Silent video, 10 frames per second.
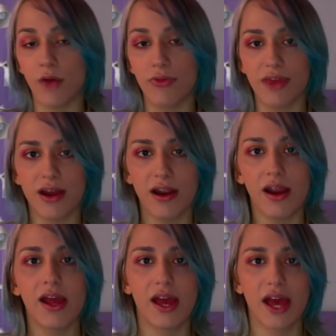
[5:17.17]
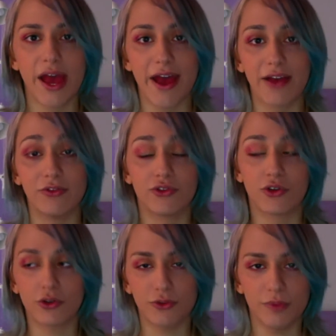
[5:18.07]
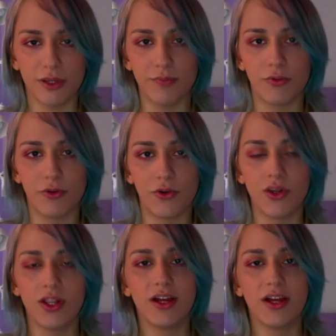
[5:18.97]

out there and talk to people.